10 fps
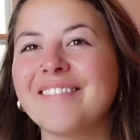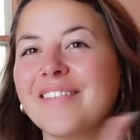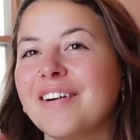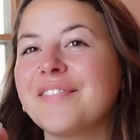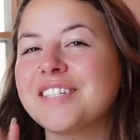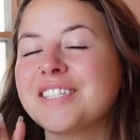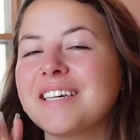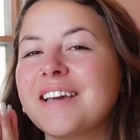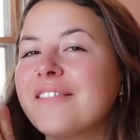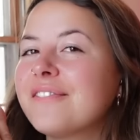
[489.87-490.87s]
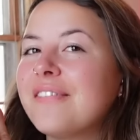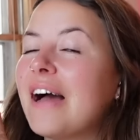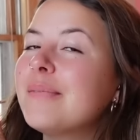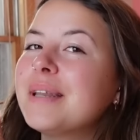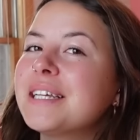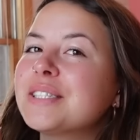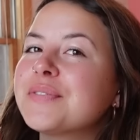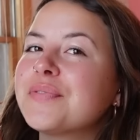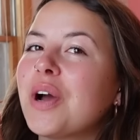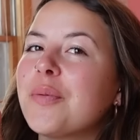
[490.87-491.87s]
We're officially 5 minutes
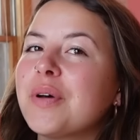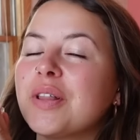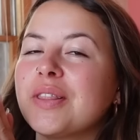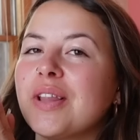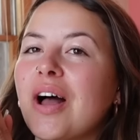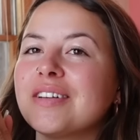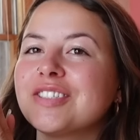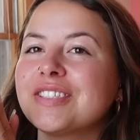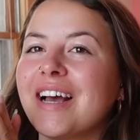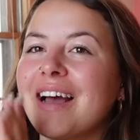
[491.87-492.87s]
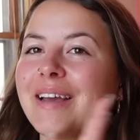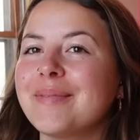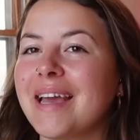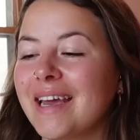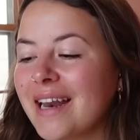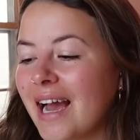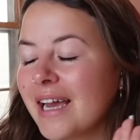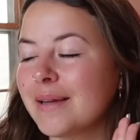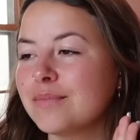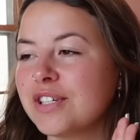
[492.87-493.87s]
from launch time and I
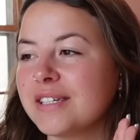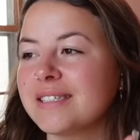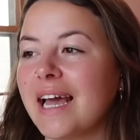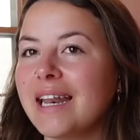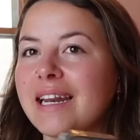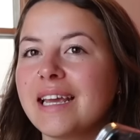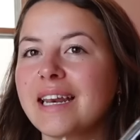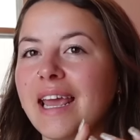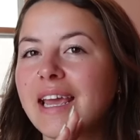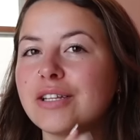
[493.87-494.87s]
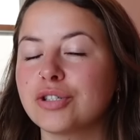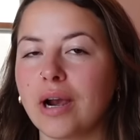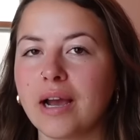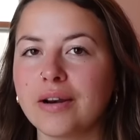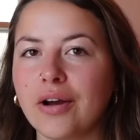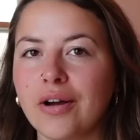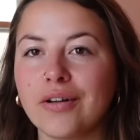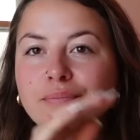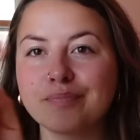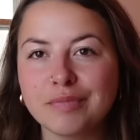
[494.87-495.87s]
am just editing a try-on
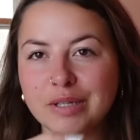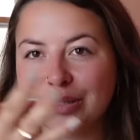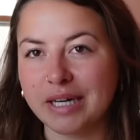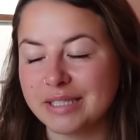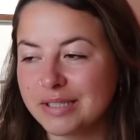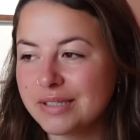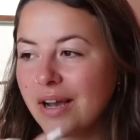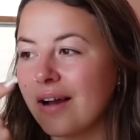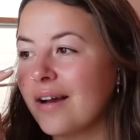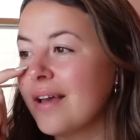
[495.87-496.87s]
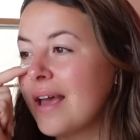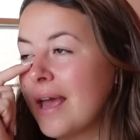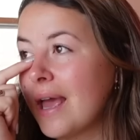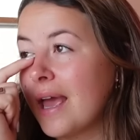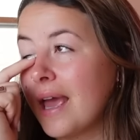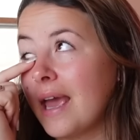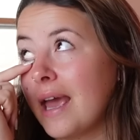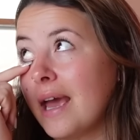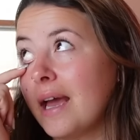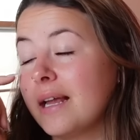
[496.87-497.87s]
haul, as you guys saw.
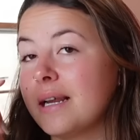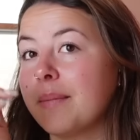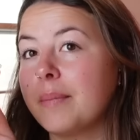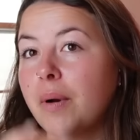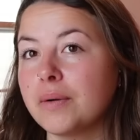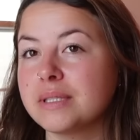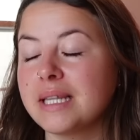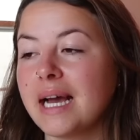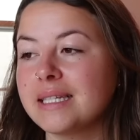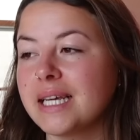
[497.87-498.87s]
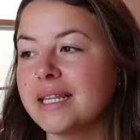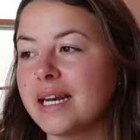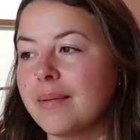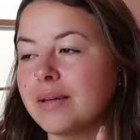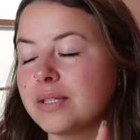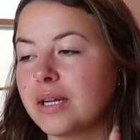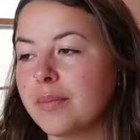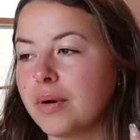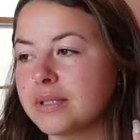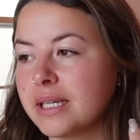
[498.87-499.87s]
And I'm gonna post that and then I'm also
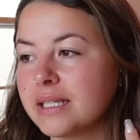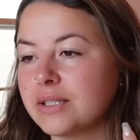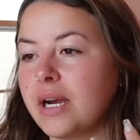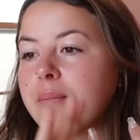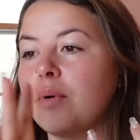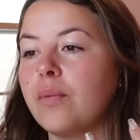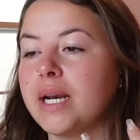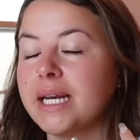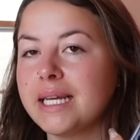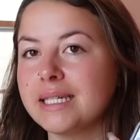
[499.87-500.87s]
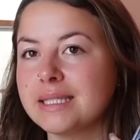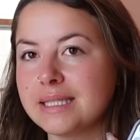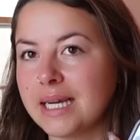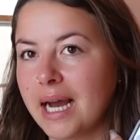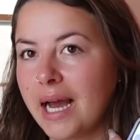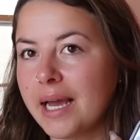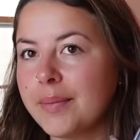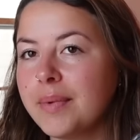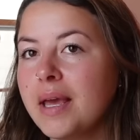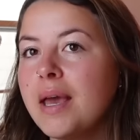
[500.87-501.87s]
gonna post on Instagram when it is
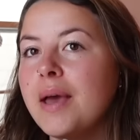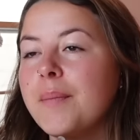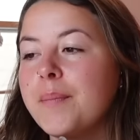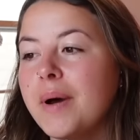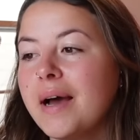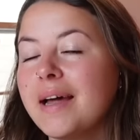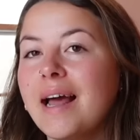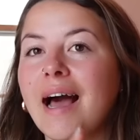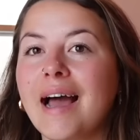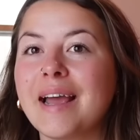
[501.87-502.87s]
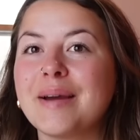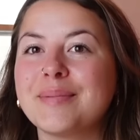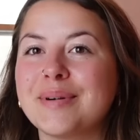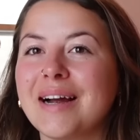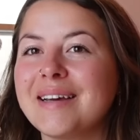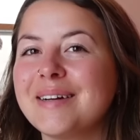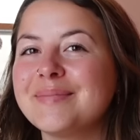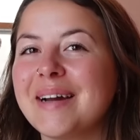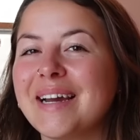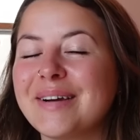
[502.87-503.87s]
time. But I brought
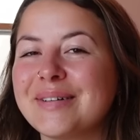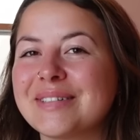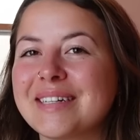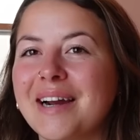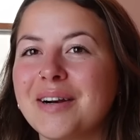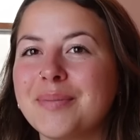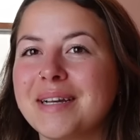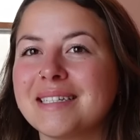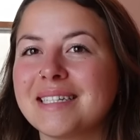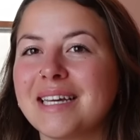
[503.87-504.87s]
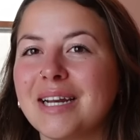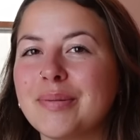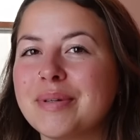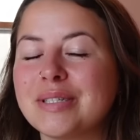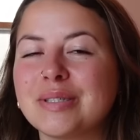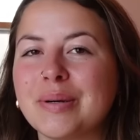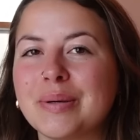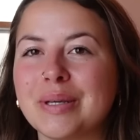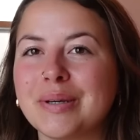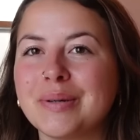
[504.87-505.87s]
up my order counter because I thought it'd be so
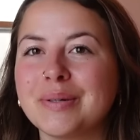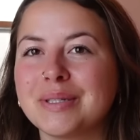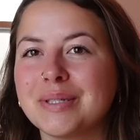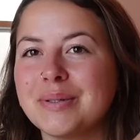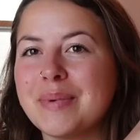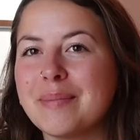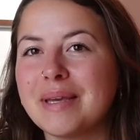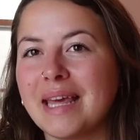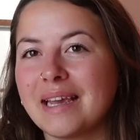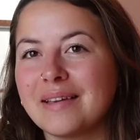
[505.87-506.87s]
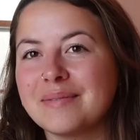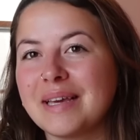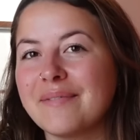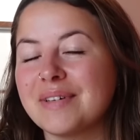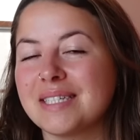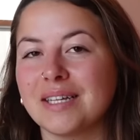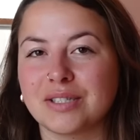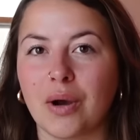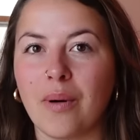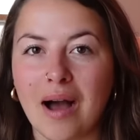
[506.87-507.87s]
cute to maybe, like, if it
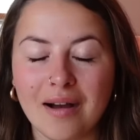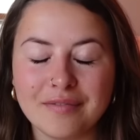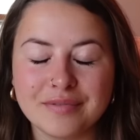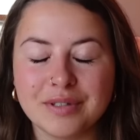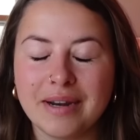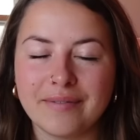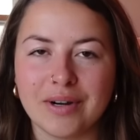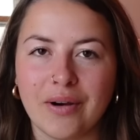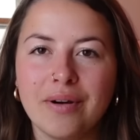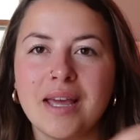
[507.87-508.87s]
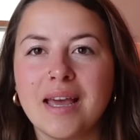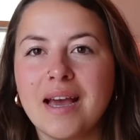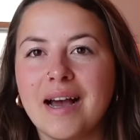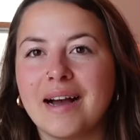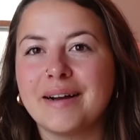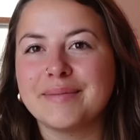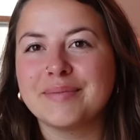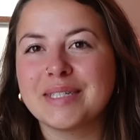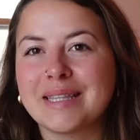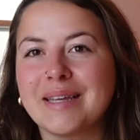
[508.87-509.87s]
does go off, you never know,
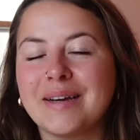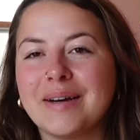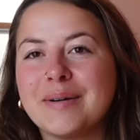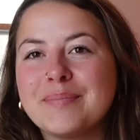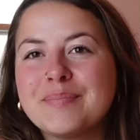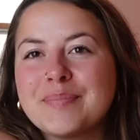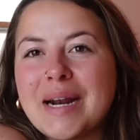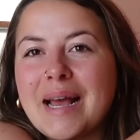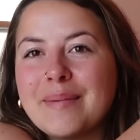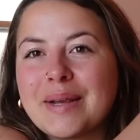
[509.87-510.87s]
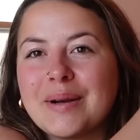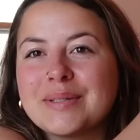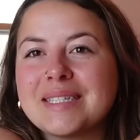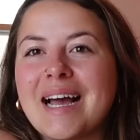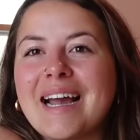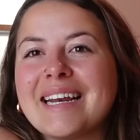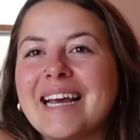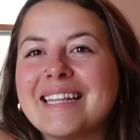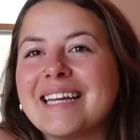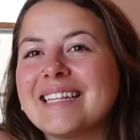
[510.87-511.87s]
with the Brenna M Co sign
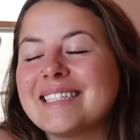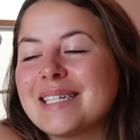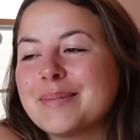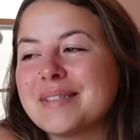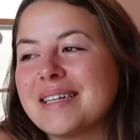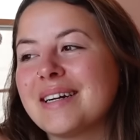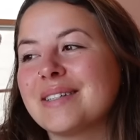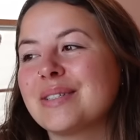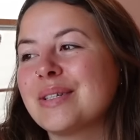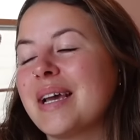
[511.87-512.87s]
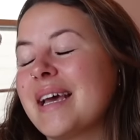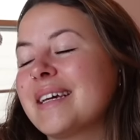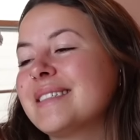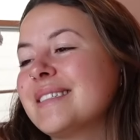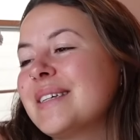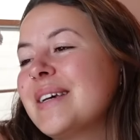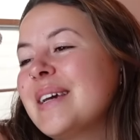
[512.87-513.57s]
and then this upstairs, and